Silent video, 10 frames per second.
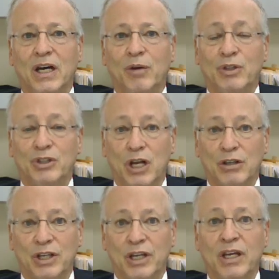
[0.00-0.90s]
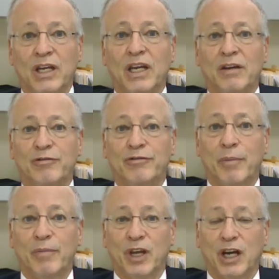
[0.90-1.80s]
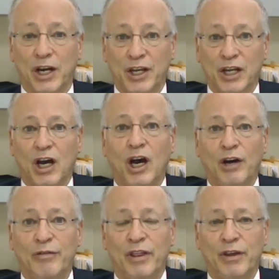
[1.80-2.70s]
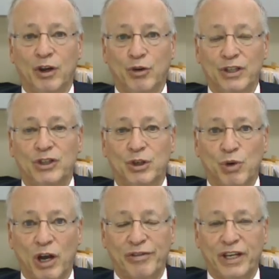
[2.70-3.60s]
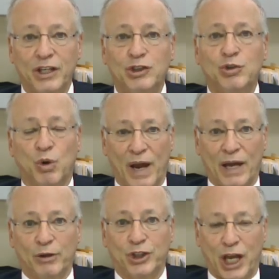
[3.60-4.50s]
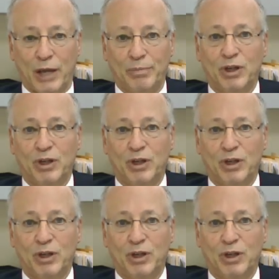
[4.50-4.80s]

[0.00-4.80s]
resulting from the cutting of the crystal rough into a round shape